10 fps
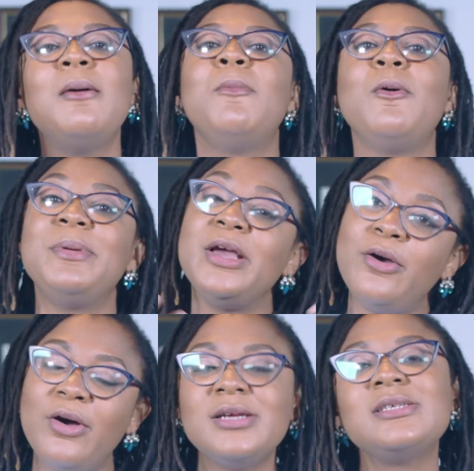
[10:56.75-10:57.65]
But
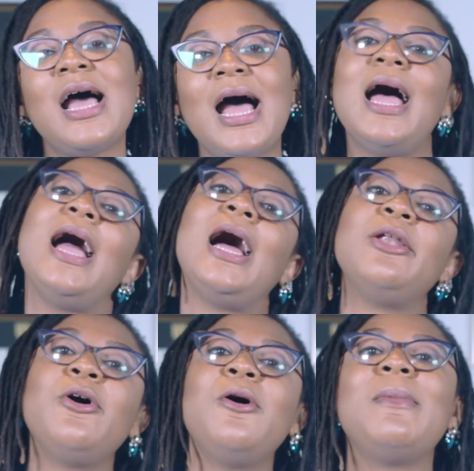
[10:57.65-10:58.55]
because I
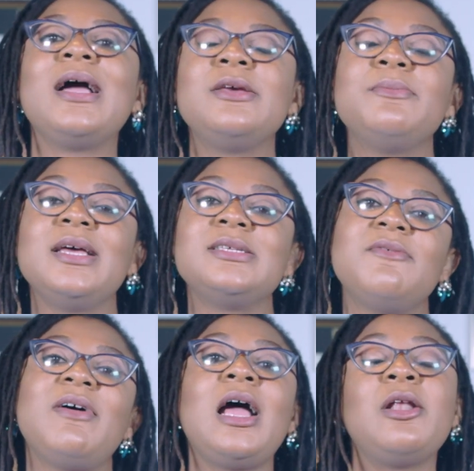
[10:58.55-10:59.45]
cannot come and kill
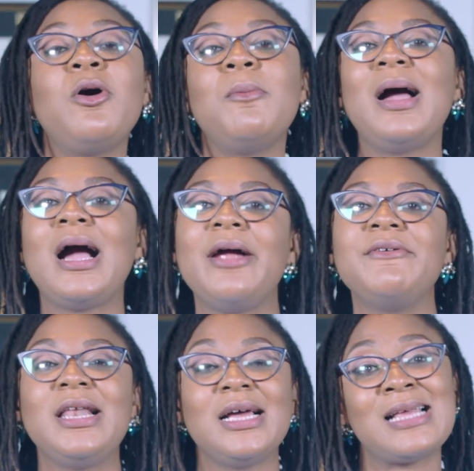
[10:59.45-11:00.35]
myself, I cannot come and
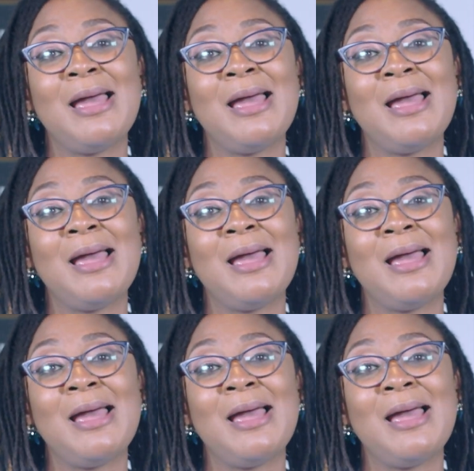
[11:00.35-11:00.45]
carry last,